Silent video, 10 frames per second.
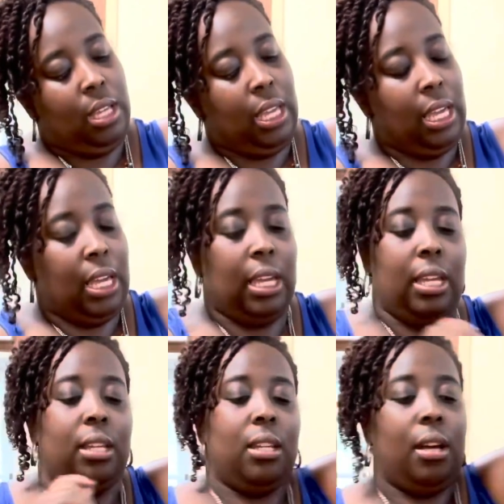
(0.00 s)

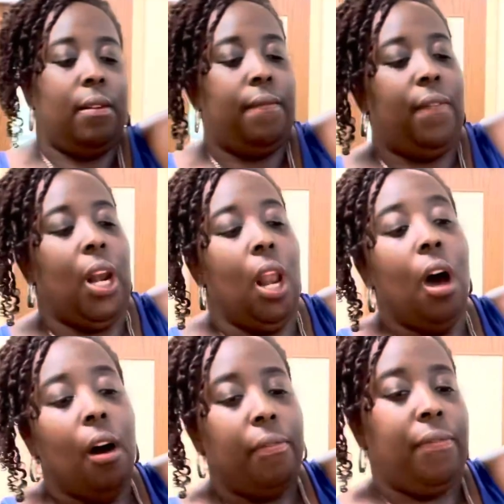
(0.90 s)
and fluff,